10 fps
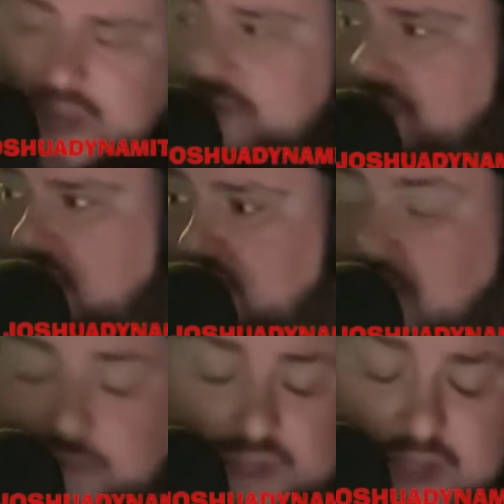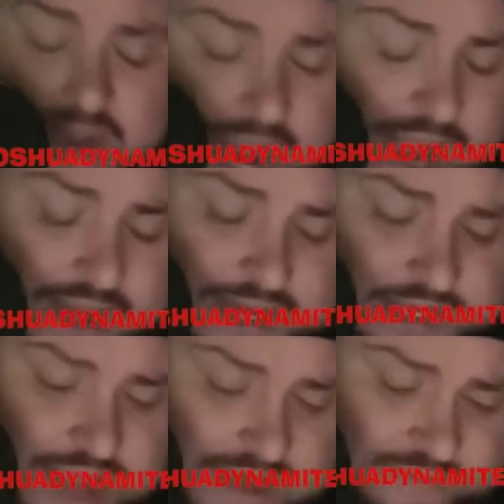If there's something that I need
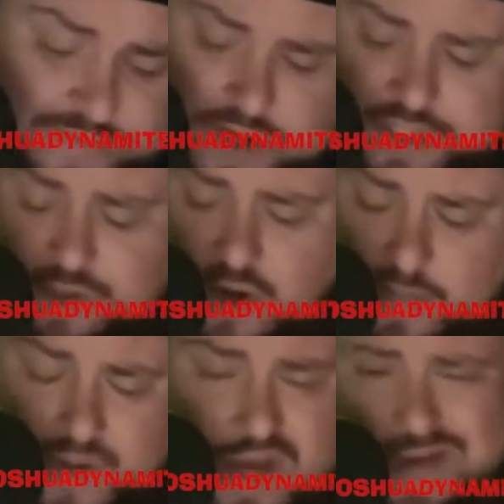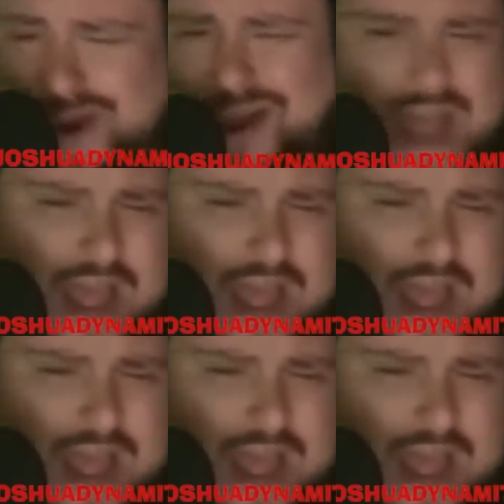to have a very strong opinion about,